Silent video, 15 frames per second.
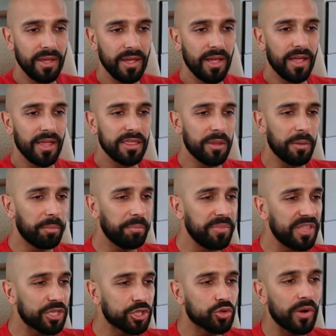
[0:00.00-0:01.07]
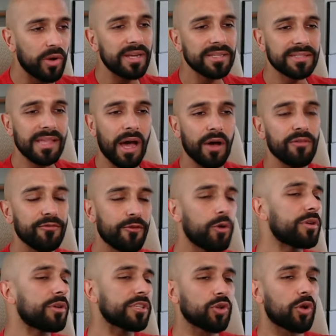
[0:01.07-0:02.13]
The traders that are
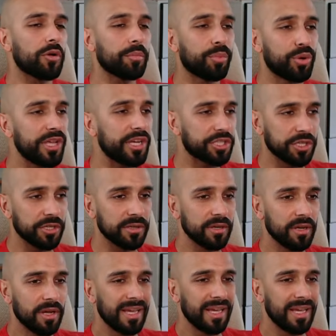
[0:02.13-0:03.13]
focused on prediction